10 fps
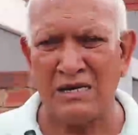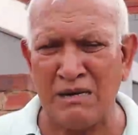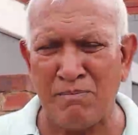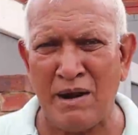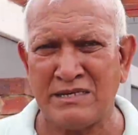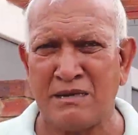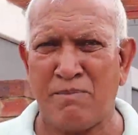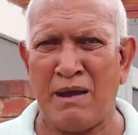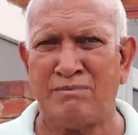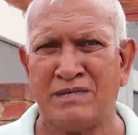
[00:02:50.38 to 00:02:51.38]
replace the
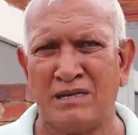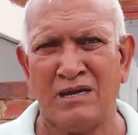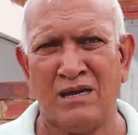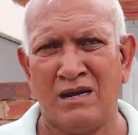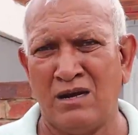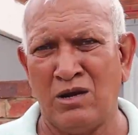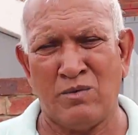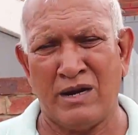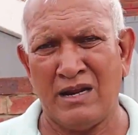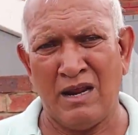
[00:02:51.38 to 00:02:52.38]
pipes. You know what?